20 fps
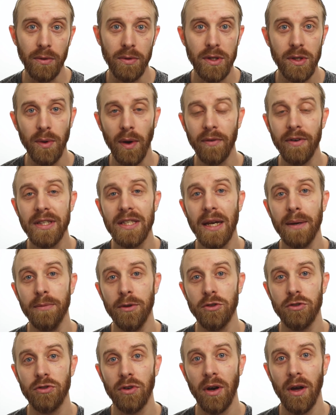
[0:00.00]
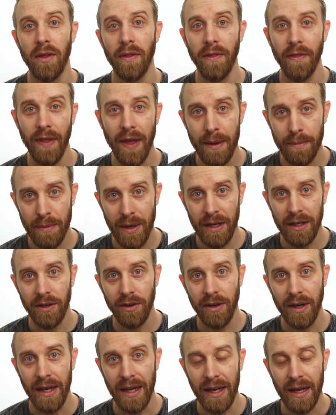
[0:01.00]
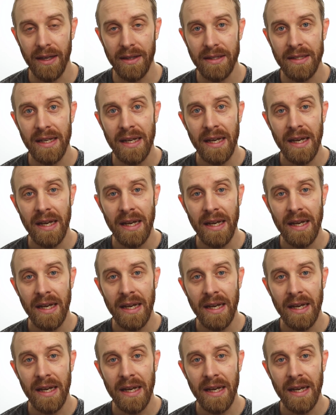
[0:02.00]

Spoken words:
So every time you draw them in your hand,